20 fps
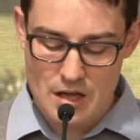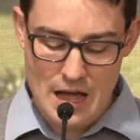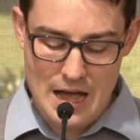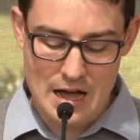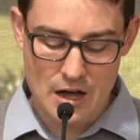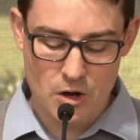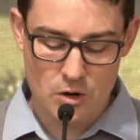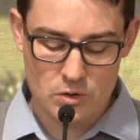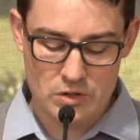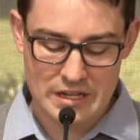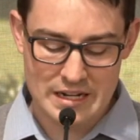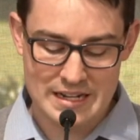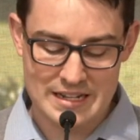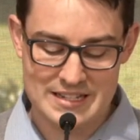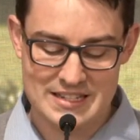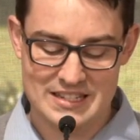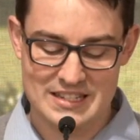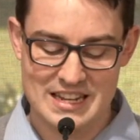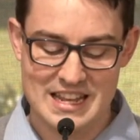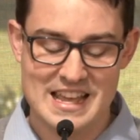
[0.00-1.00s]

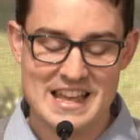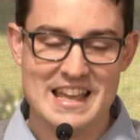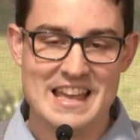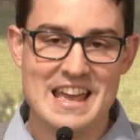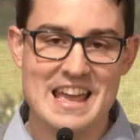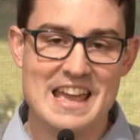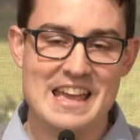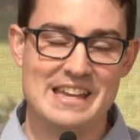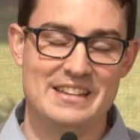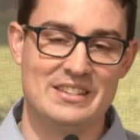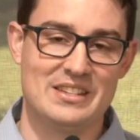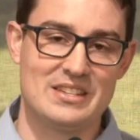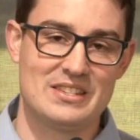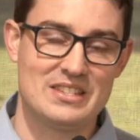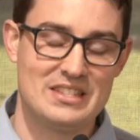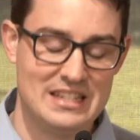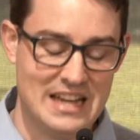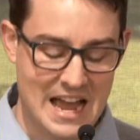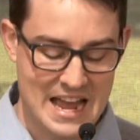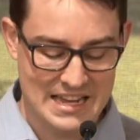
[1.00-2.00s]
Holiness is a
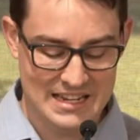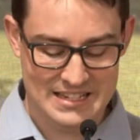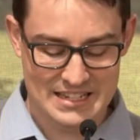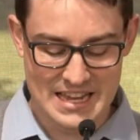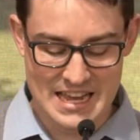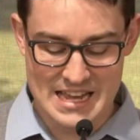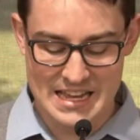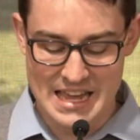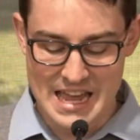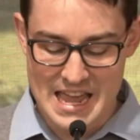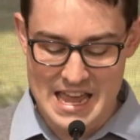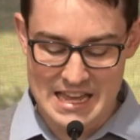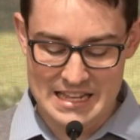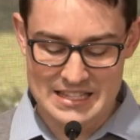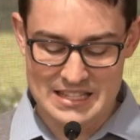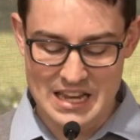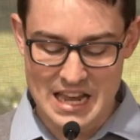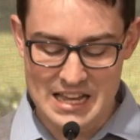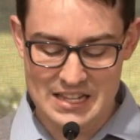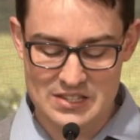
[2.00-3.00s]
state.
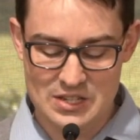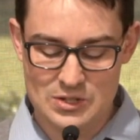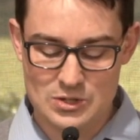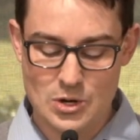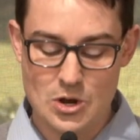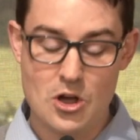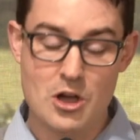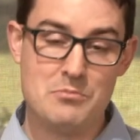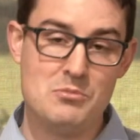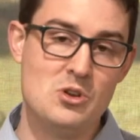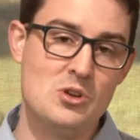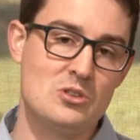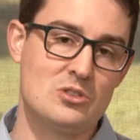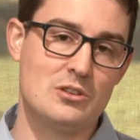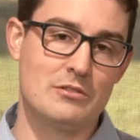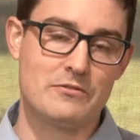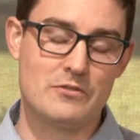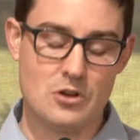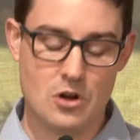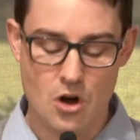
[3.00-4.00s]
It's a term used
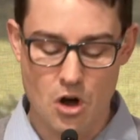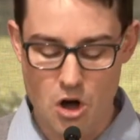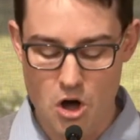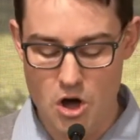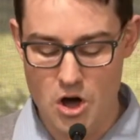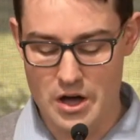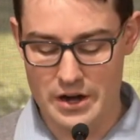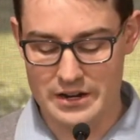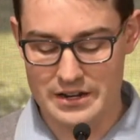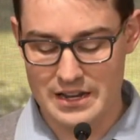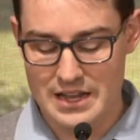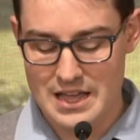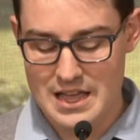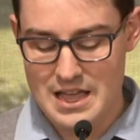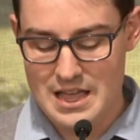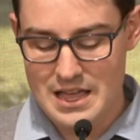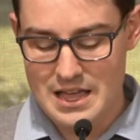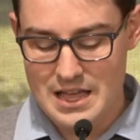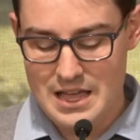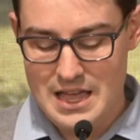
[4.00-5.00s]
of God.
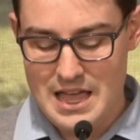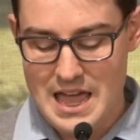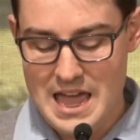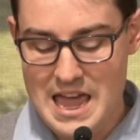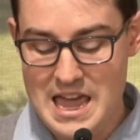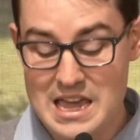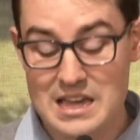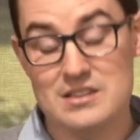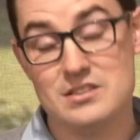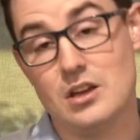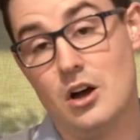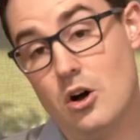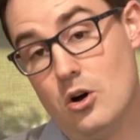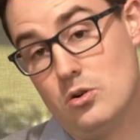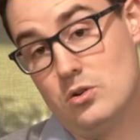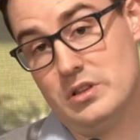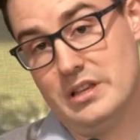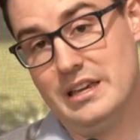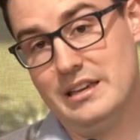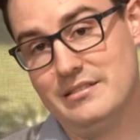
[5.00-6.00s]
He's
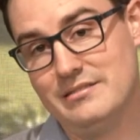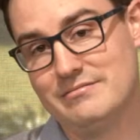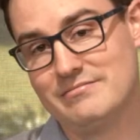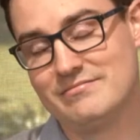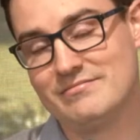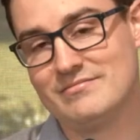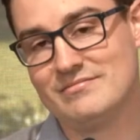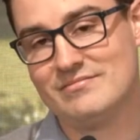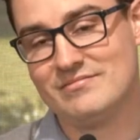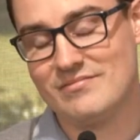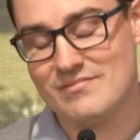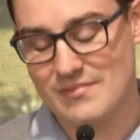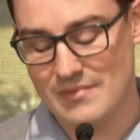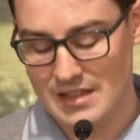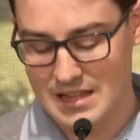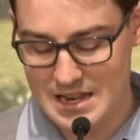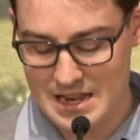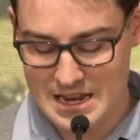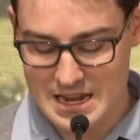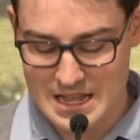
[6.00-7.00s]
holy.
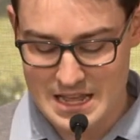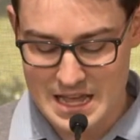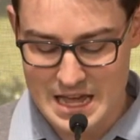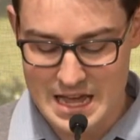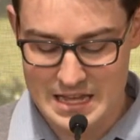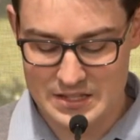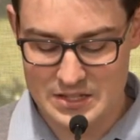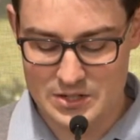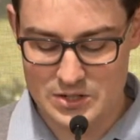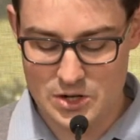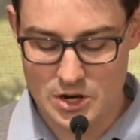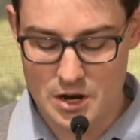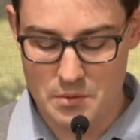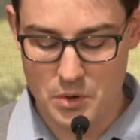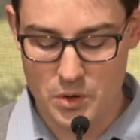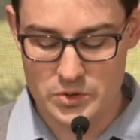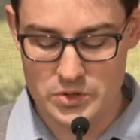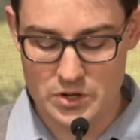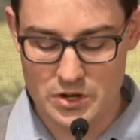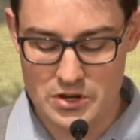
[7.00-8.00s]
It's a term
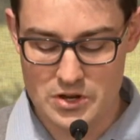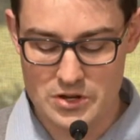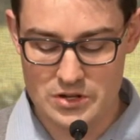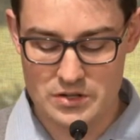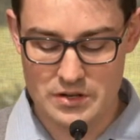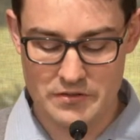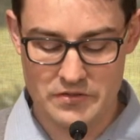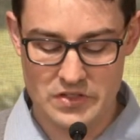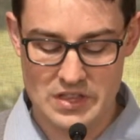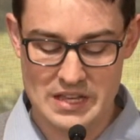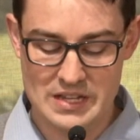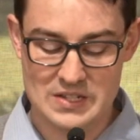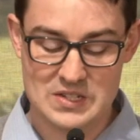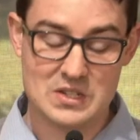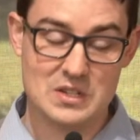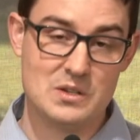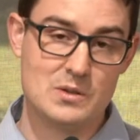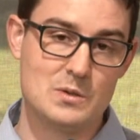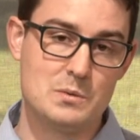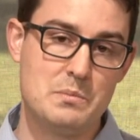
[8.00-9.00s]
also used of things
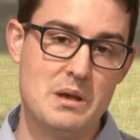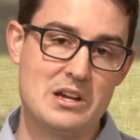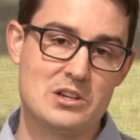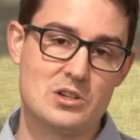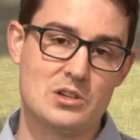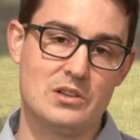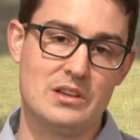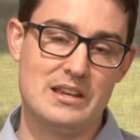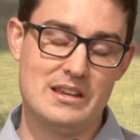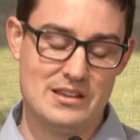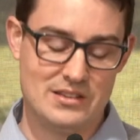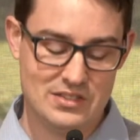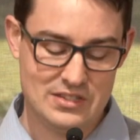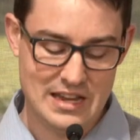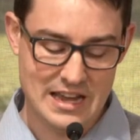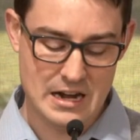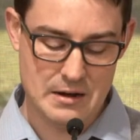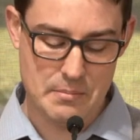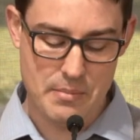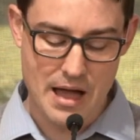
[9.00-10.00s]
specially
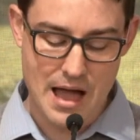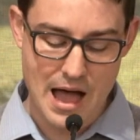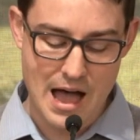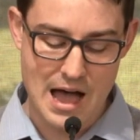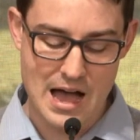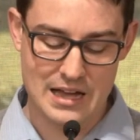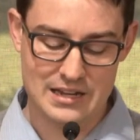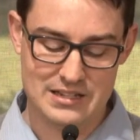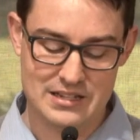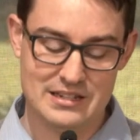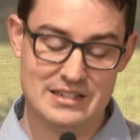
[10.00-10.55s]
set apart,